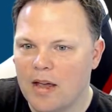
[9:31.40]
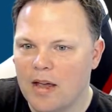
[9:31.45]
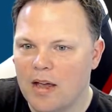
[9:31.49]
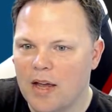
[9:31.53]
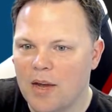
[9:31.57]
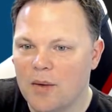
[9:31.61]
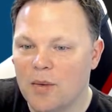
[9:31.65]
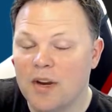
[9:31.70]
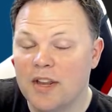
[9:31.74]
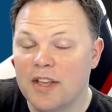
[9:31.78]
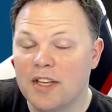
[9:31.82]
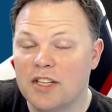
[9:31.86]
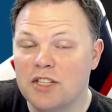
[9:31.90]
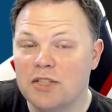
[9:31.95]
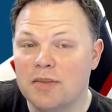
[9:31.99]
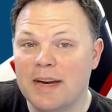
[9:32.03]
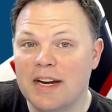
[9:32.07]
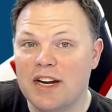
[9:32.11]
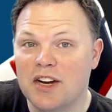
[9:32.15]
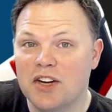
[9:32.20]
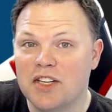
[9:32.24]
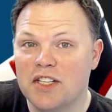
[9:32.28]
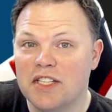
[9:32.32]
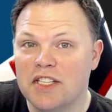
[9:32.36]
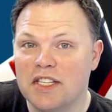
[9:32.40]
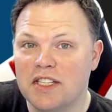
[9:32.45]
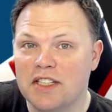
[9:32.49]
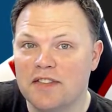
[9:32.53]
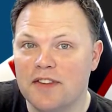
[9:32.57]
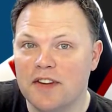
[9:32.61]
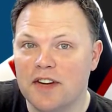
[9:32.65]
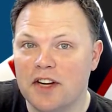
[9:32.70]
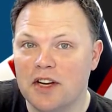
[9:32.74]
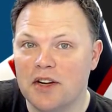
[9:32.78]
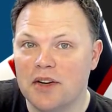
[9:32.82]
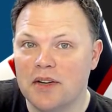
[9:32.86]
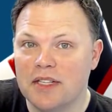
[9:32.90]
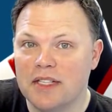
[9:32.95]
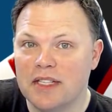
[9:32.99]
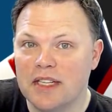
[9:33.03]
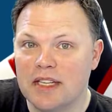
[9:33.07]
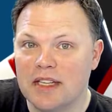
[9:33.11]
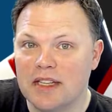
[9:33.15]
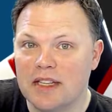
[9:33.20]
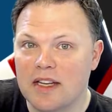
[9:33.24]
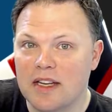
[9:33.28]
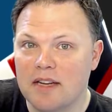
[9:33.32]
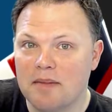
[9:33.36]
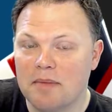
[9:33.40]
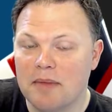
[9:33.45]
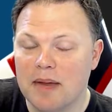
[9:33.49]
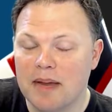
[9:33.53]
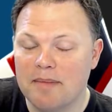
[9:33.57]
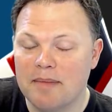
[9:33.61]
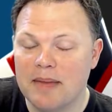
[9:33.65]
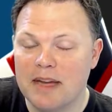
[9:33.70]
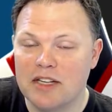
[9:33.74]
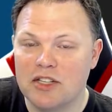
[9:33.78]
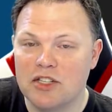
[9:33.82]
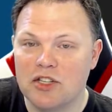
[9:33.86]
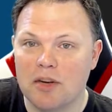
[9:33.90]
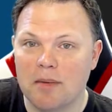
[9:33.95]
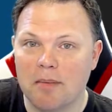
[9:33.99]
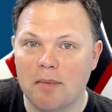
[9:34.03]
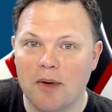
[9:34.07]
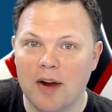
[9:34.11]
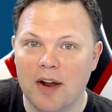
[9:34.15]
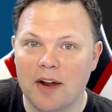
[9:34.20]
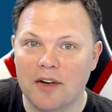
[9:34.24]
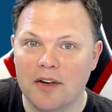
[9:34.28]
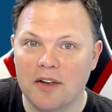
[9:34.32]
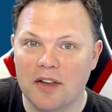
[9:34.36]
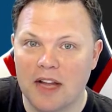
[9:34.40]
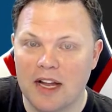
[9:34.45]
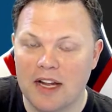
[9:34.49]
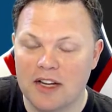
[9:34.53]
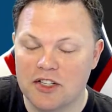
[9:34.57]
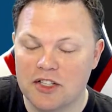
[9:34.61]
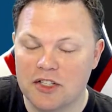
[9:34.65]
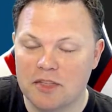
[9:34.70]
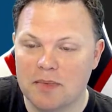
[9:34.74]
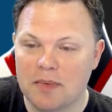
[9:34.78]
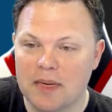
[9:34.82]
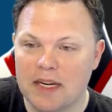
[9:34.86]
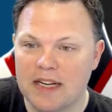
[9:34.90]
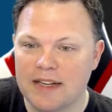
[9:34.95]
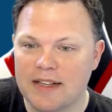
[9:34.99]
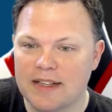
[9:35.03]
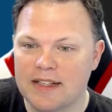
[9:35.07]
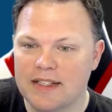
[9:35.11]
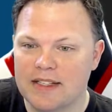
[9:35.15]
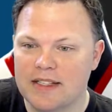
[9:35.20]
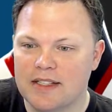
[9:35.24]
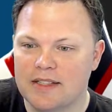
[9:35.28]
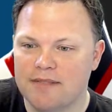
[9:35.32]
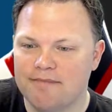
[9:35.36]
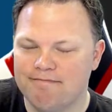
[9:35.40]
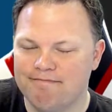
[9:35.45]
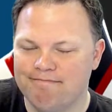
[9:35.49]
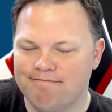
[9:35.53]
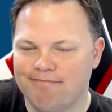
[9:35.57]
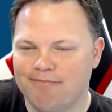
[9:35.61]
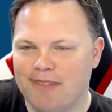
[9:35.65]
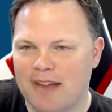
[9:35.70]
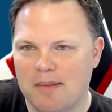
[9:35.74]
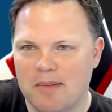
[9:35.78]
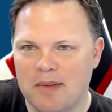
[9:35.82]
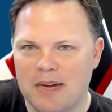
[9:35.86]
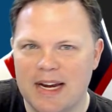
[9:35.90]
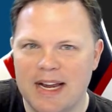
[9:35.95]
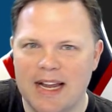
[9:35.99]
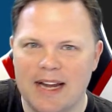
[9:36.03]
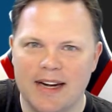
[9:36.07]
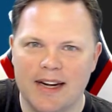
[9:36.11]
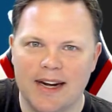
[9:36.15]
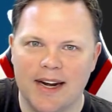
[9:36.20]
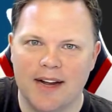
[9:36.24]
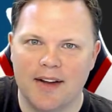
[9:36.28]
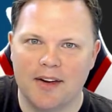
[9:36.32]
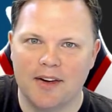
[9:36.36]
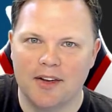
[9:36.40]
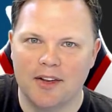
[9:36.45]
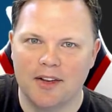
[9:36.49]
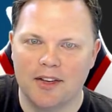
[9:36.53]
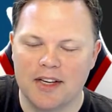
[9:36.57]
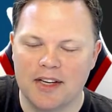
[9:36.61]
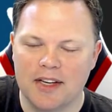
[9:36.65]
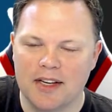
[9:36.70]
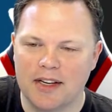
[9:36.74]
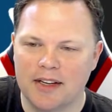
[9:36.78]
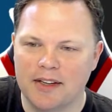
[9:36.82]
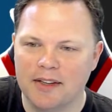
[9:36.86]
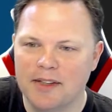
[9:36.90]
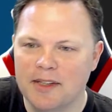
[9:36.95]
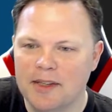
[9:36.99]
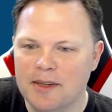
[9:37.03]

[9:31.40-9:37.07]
One of the things you may notice in this video is that it might jump around a lot, just because I'm going to edit out all the